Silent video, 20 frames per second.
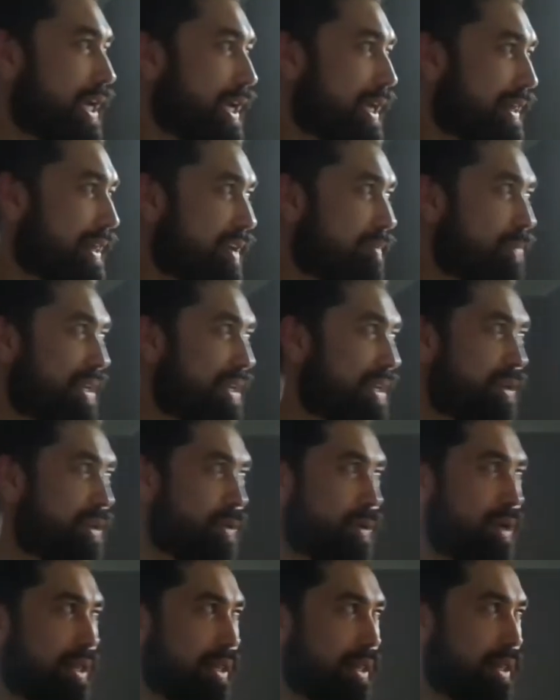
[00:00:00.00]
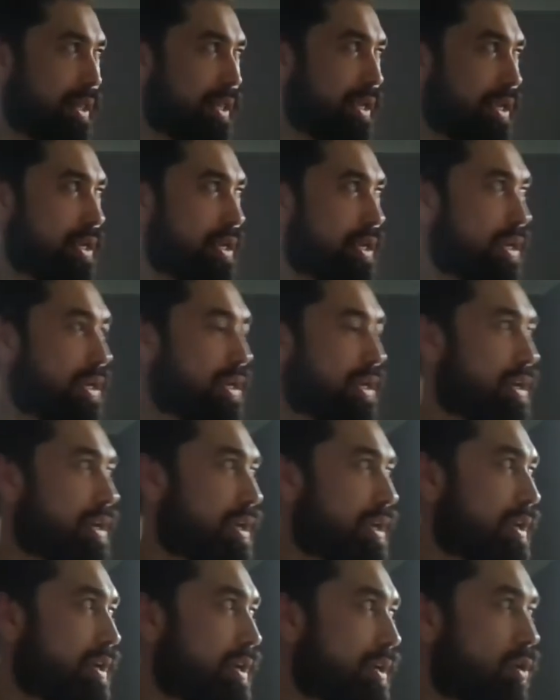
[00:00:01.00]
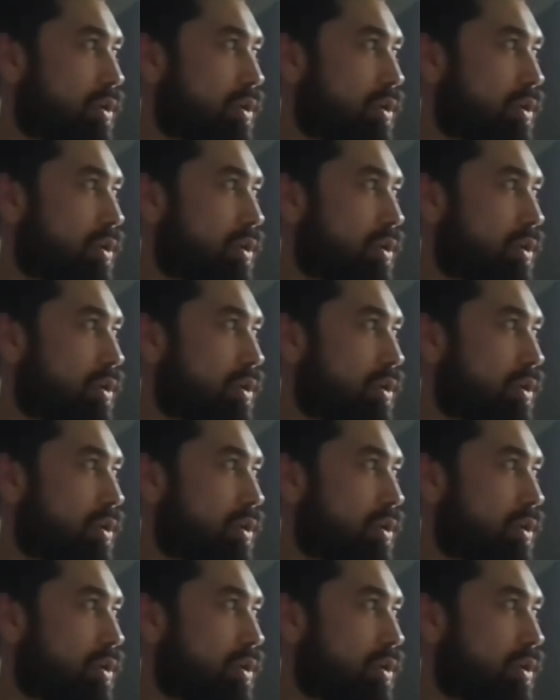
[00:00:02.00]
They've been doing in